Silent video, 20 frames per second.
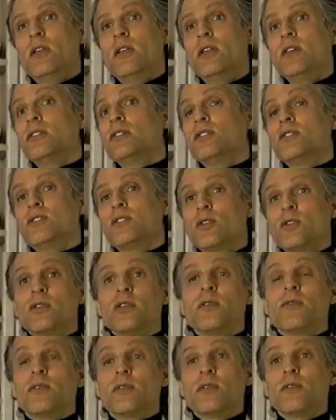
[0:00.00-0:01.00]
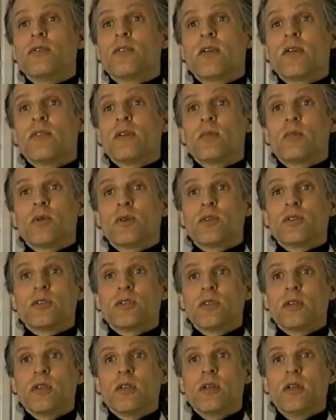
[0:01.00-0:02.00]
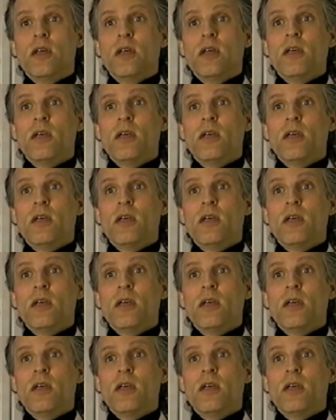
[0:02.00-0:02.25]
It's so different for every person.